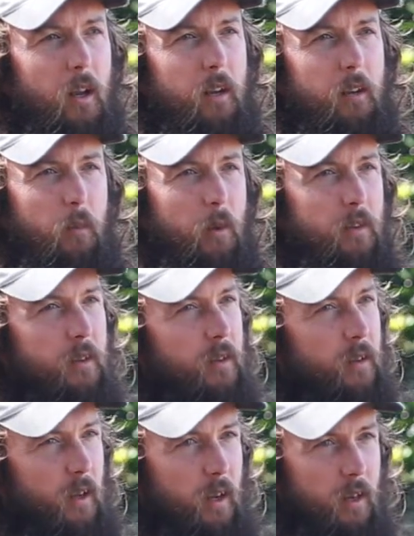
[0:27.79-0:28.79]
is a business
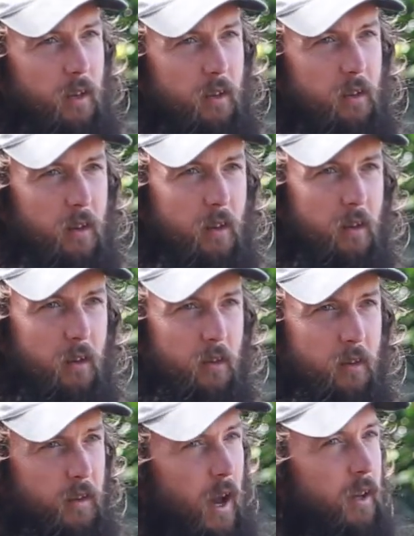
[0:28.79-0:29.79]
that can
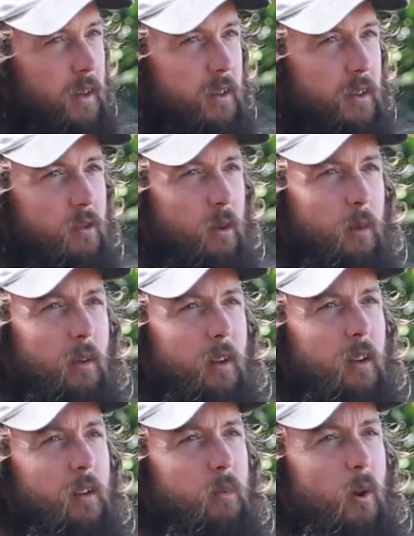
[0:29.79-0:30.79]
sell and distribute
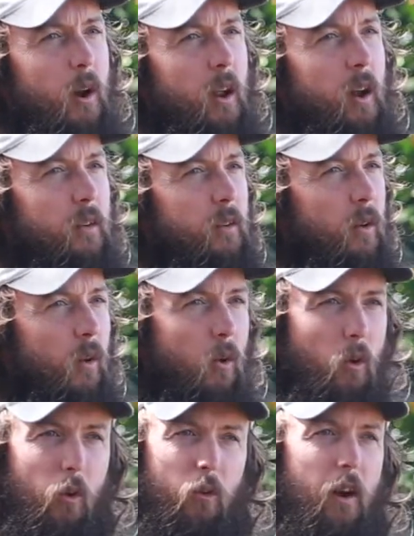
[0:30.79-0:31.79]
these products
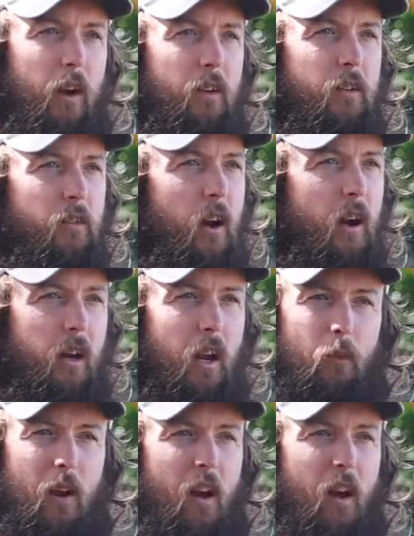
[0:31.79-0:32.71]
all around Australia and we